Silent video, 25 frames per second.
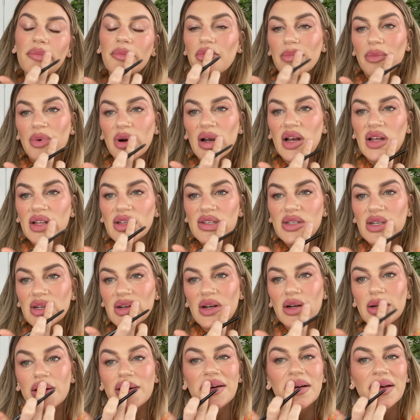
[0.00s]

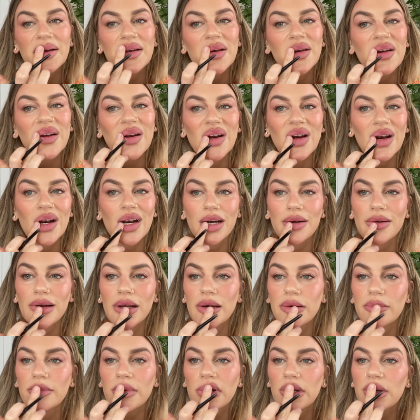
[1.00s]
bronzer
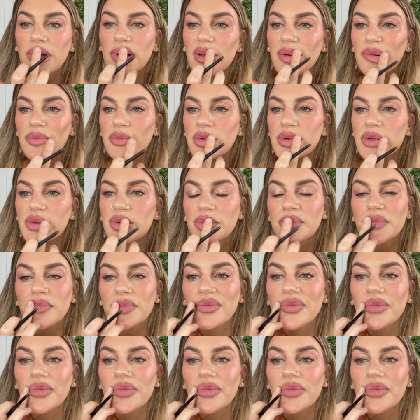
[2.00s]
around my lips.